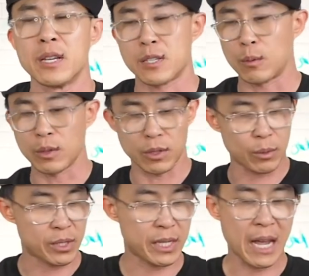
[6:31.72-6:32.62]
So we'll,
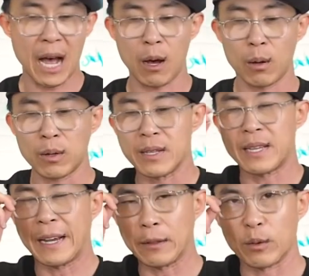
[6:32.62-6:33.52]
we'll see how
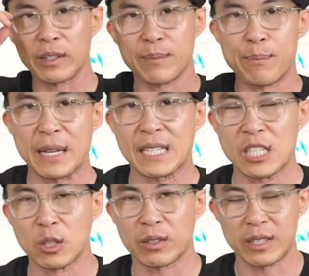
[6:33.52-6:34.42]
tailoring makes
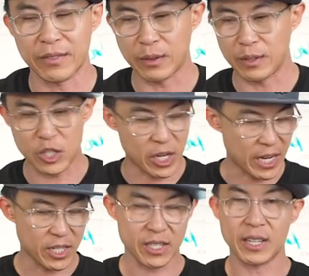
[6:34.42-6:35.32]
it look different and
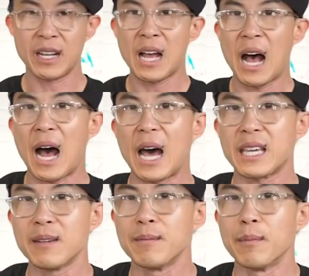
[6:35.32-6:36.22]
changes it. I
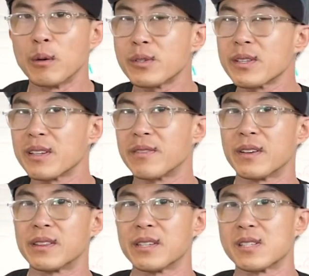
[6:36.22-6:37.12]
can mostly
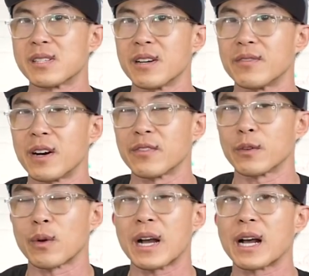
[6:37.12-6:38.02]
fit this stuff off
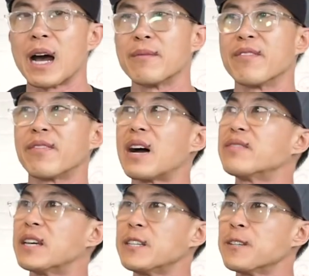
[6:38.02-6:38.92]
the rack. I'm
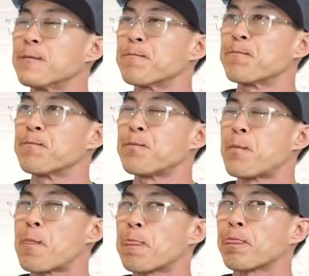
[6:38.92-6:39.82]
5'8",
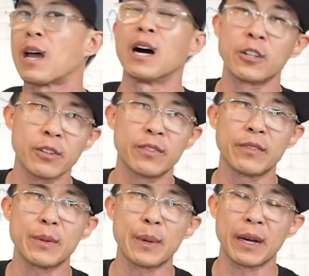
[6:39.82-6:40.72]

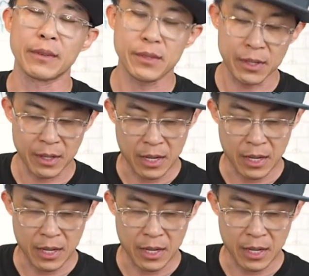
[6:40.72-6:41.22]
150 pounds,